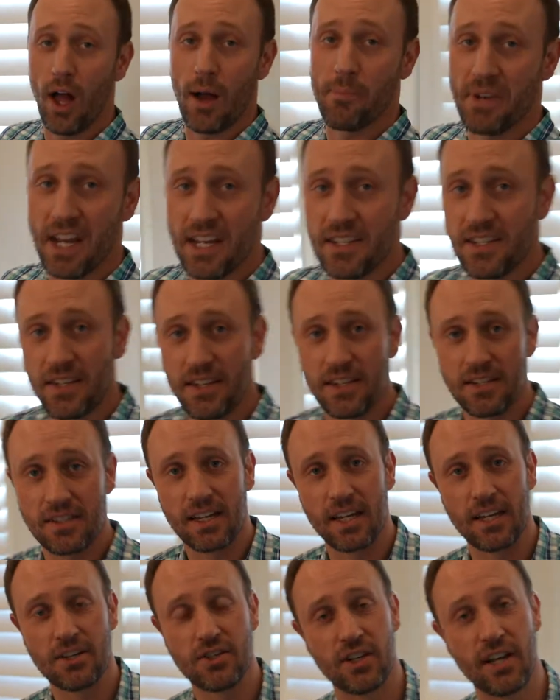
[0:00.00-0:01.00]
updates in this
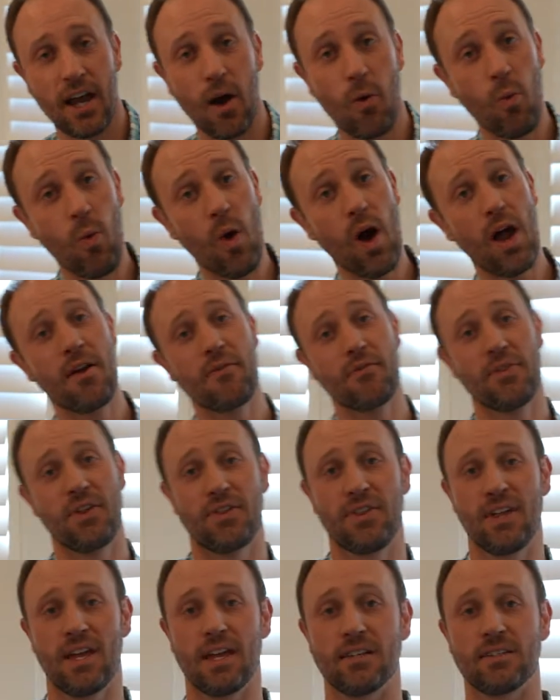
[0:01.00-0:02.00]
kitchen. Now, one of the
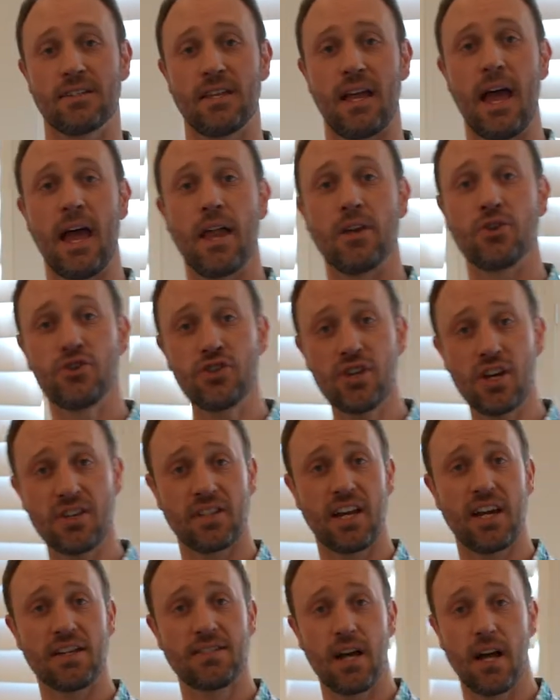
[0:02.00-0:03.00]
things that
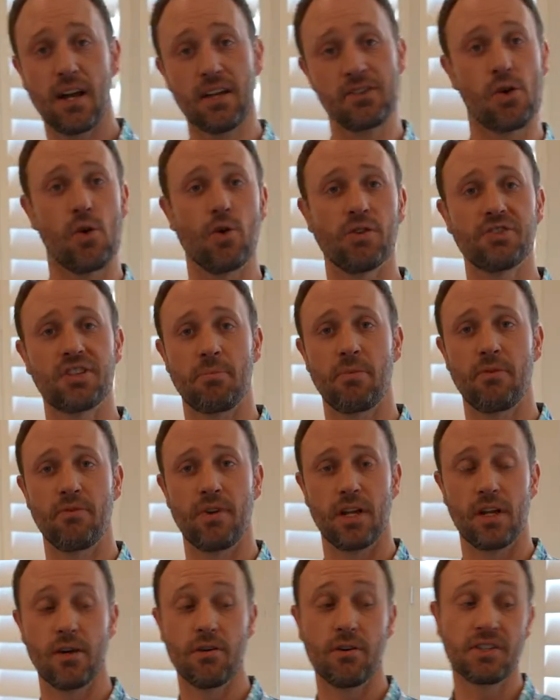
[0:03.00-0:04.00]
just got done, it's a whole separate
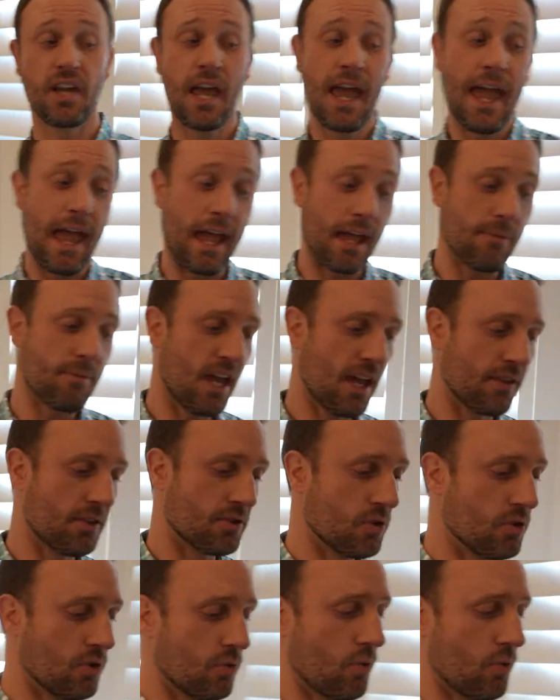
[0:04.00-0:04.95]
video, is Amy had this whole